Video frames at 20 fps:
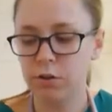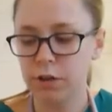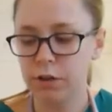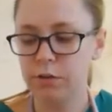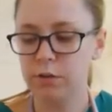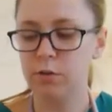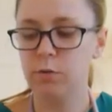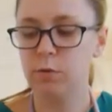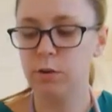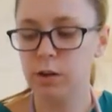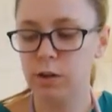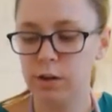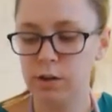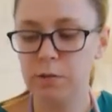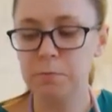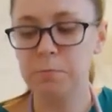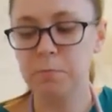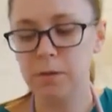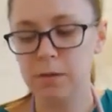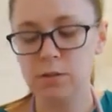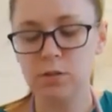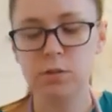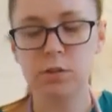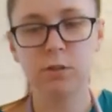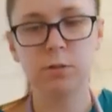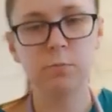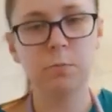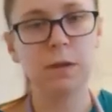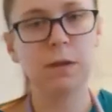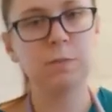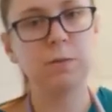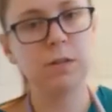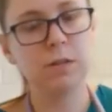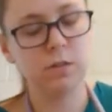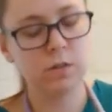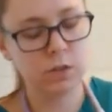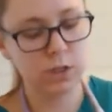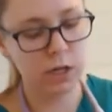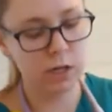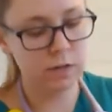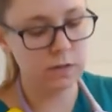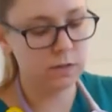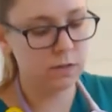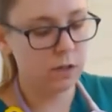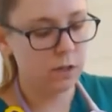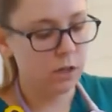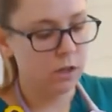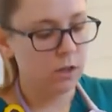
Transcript: I know we already measured baby's chest,